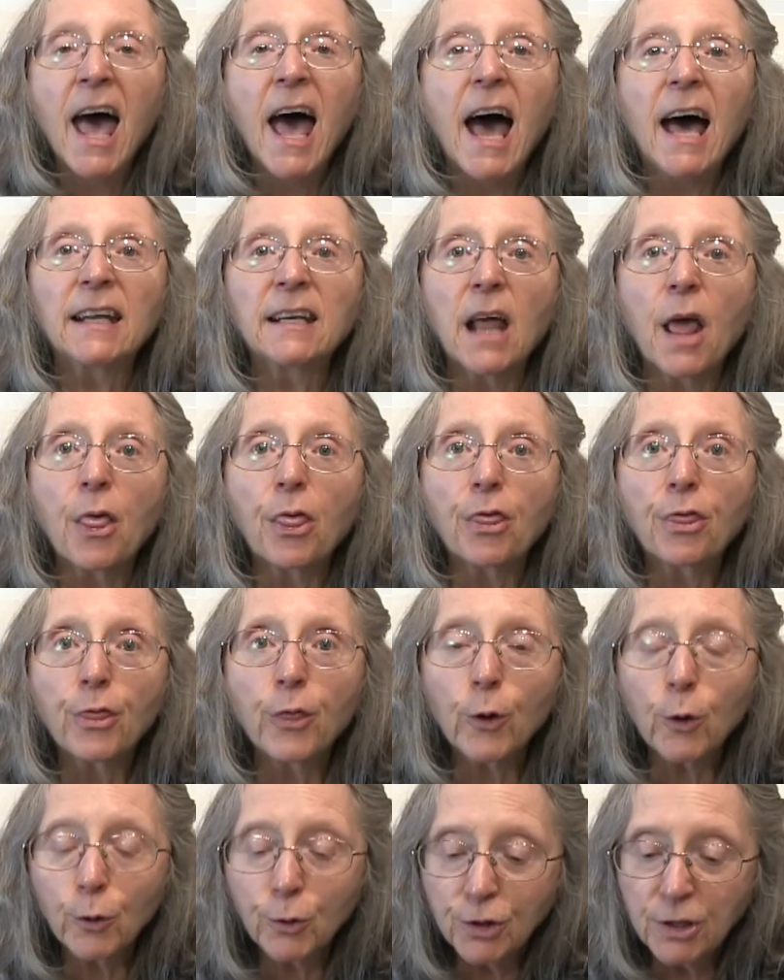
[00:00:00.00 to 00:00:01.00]
had a
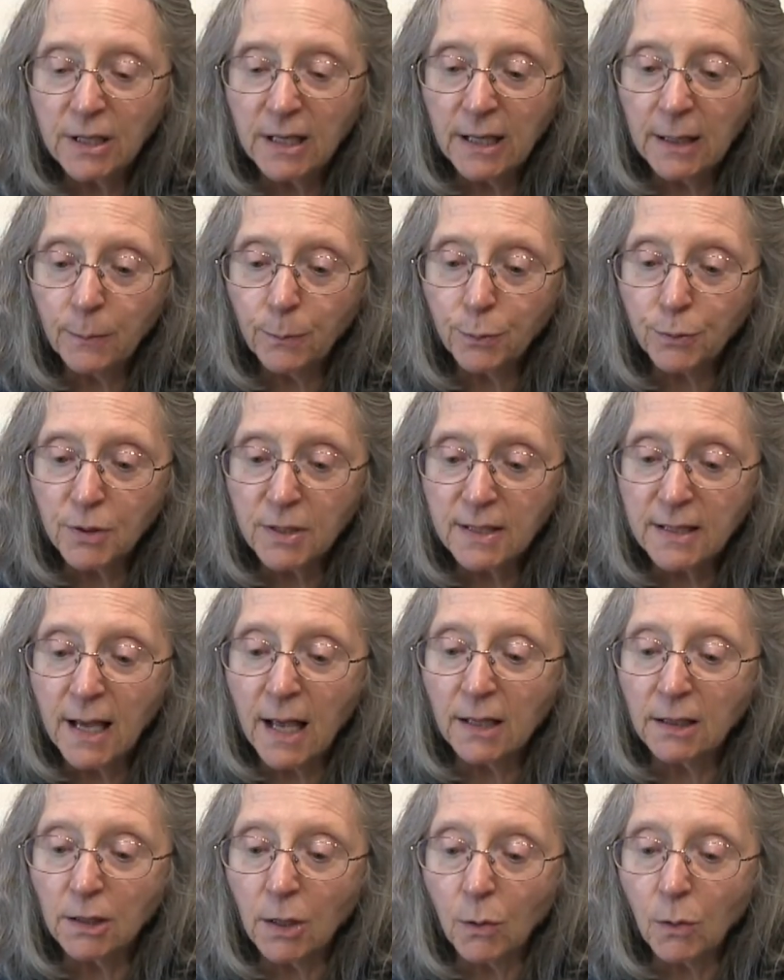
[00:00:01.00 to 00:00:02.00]

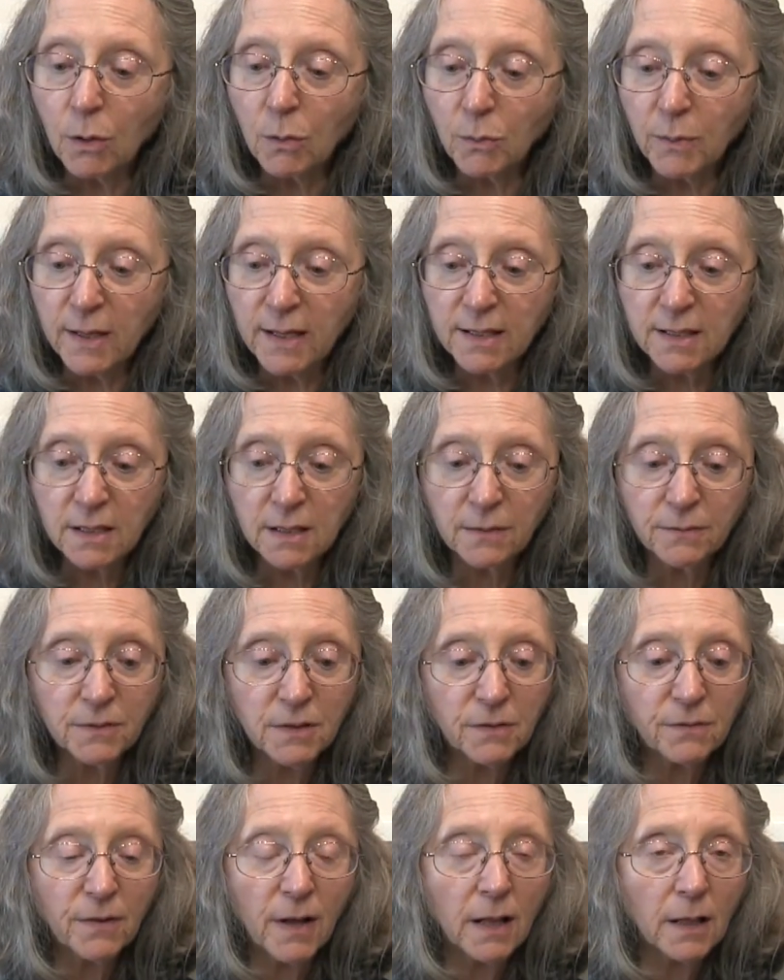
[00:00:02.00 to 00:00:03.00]
13% lower risk of
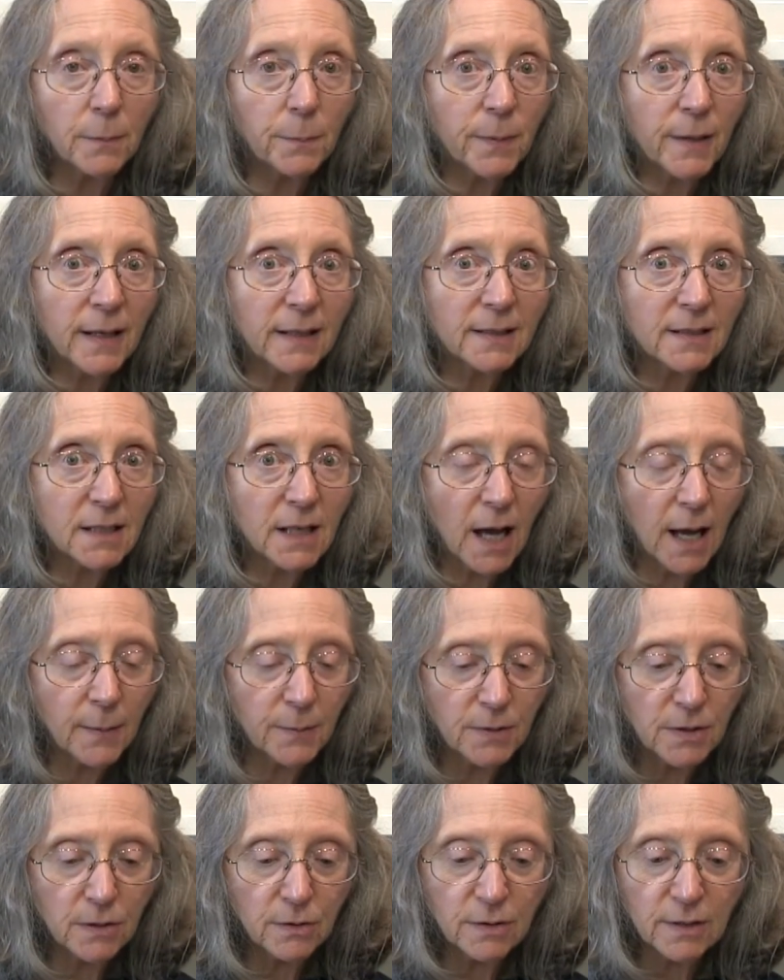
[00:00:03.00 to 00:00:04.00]
developing
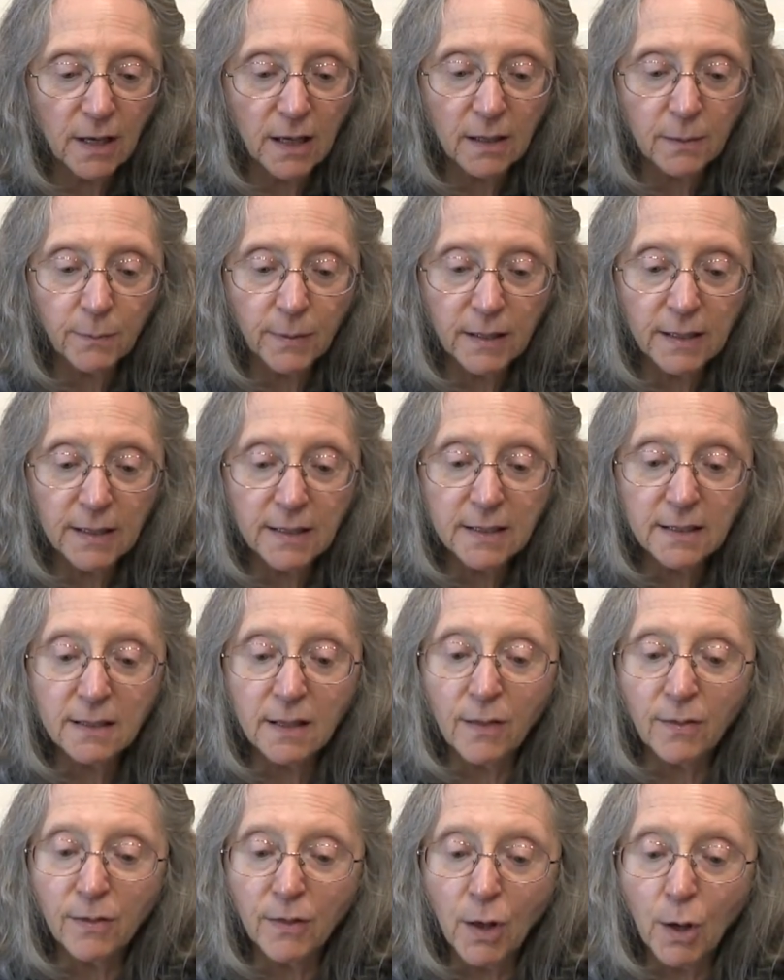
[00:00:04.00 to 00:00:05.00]
type 2 diabetes
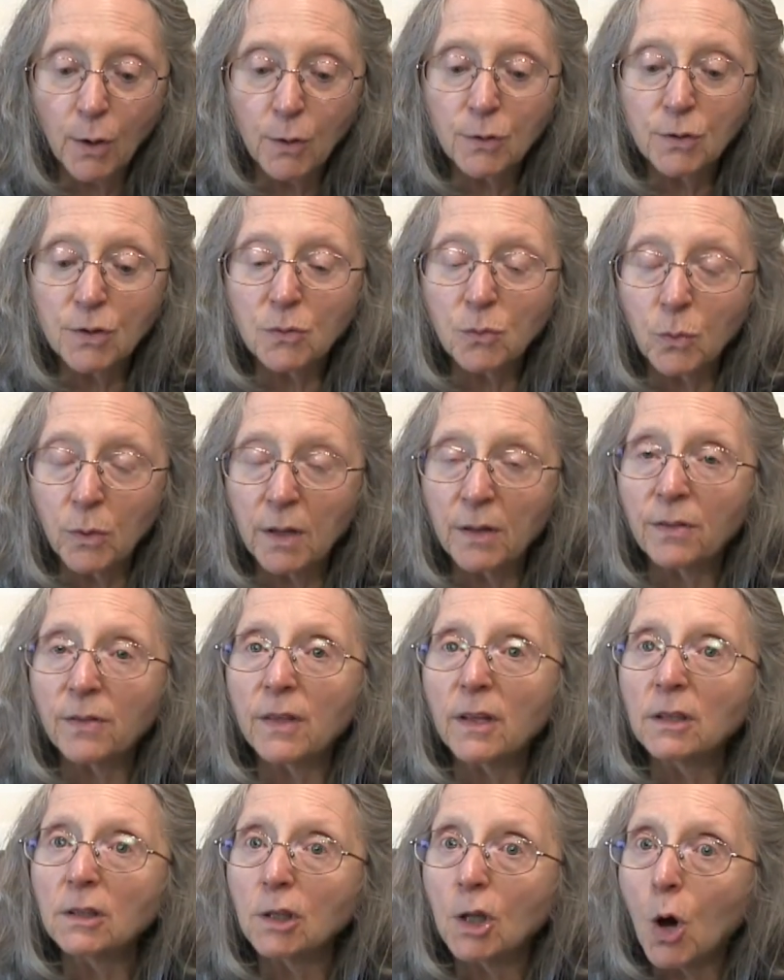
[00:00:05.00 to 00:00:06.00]
than those
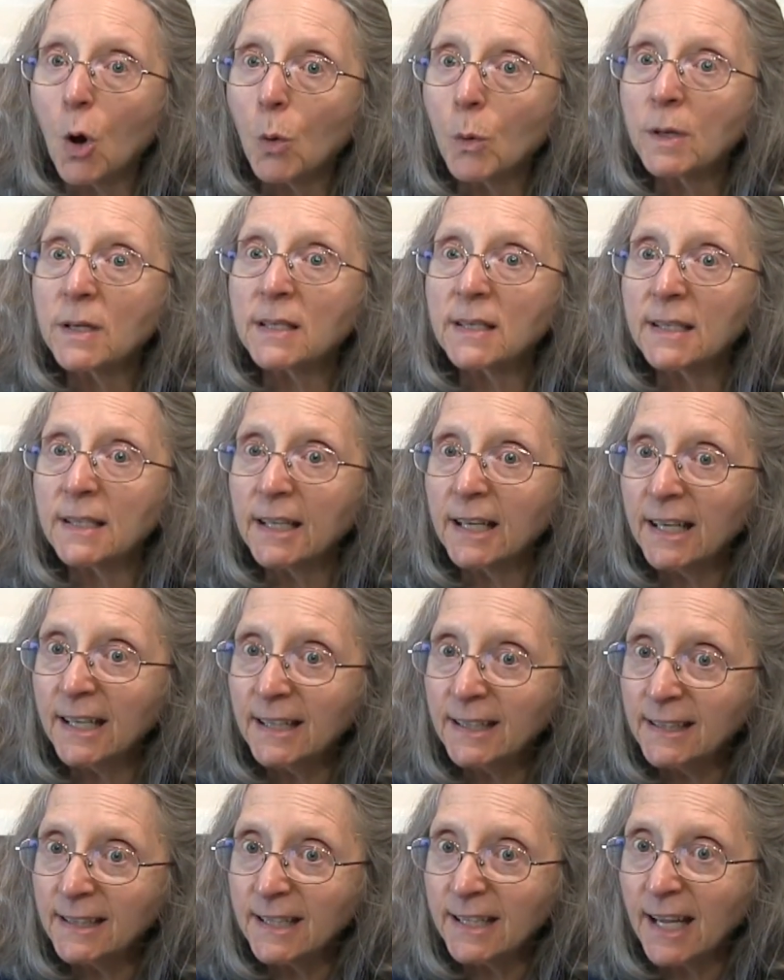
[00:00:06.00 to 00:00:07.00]
with the lowest
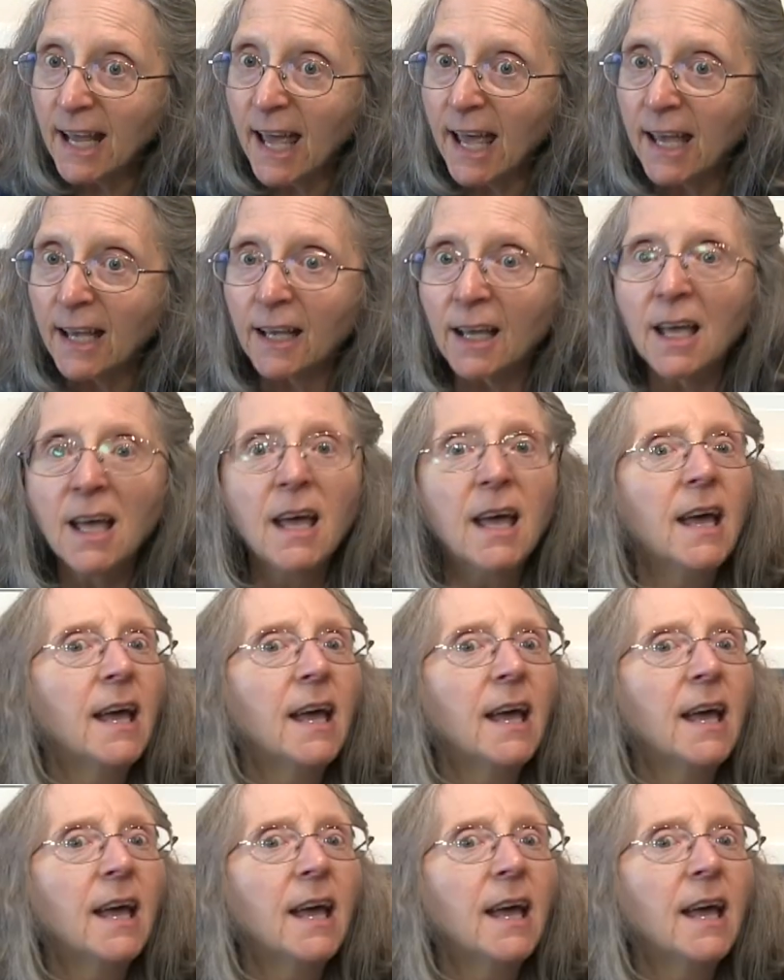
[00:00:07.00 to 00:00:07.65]
intake.